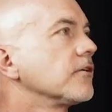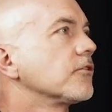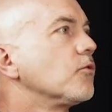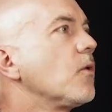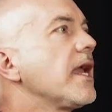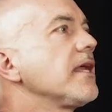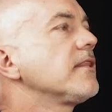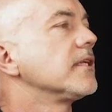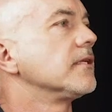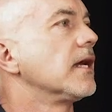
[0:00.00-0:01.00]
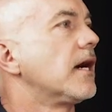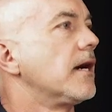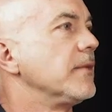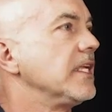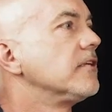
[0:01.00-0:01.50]
the way that
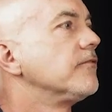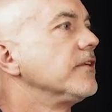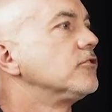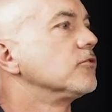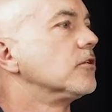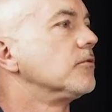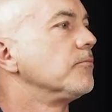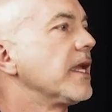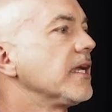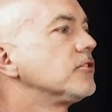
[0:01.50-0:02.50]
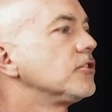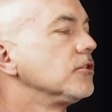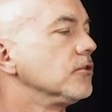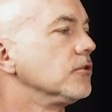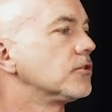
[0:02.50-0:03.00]
um, an individual may
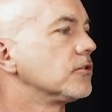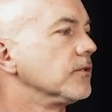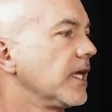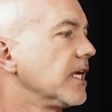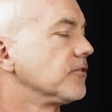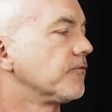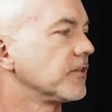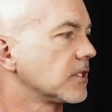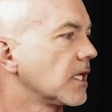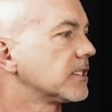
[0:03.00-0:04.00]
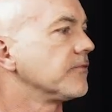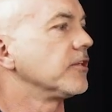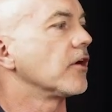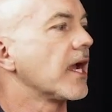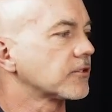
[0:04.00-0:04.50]
choose to engage in physical activity
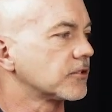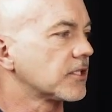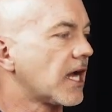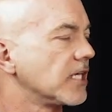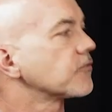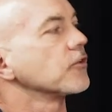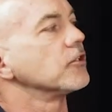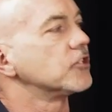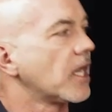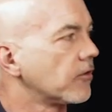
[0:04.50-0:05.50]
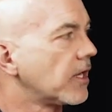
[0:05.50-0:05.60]
or exercise for their general